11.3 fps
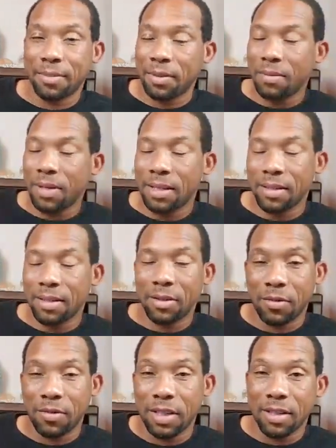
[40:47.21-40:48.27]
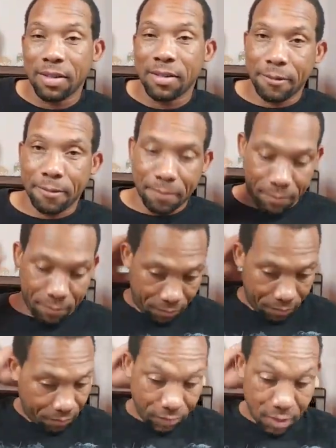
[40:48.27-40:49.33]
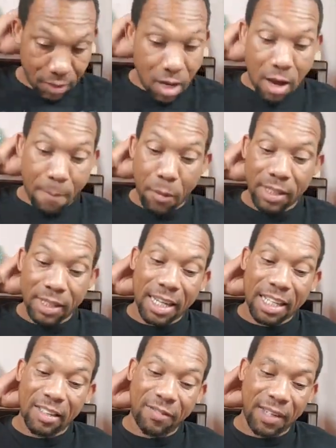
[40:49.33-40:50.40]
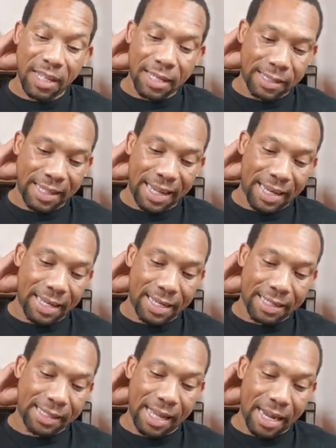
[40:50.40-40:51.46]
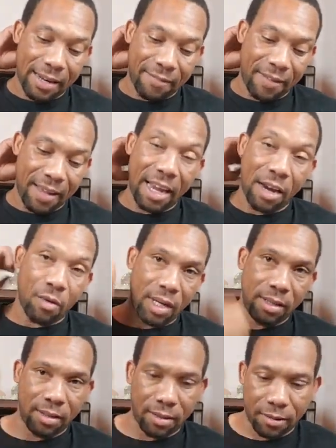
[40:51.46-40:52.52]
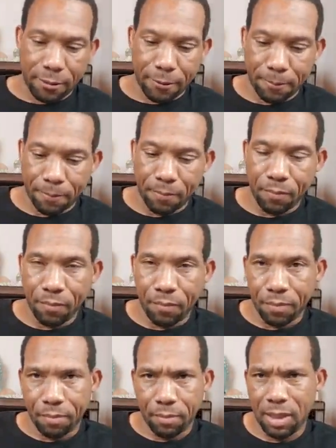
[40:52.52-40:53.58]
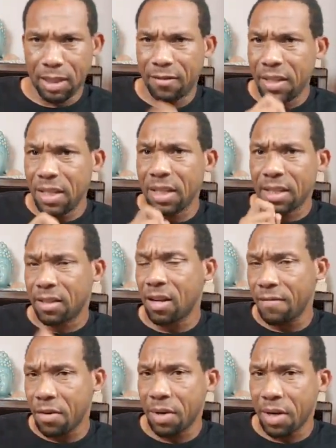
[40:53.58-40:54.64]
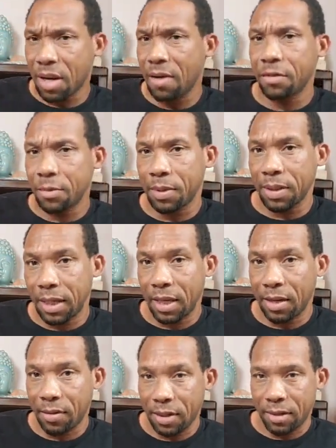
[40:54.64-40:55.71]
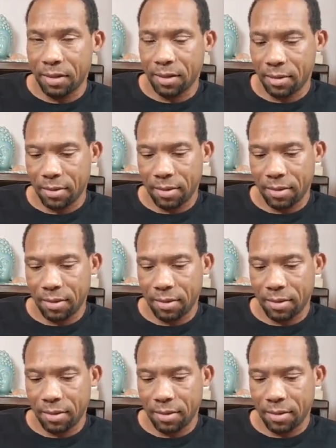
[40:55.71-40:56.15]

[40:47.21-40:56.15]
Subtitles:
So let's just use Venus. A person has Venus in the sign of Aries because Venus is not very comfortable in Aries.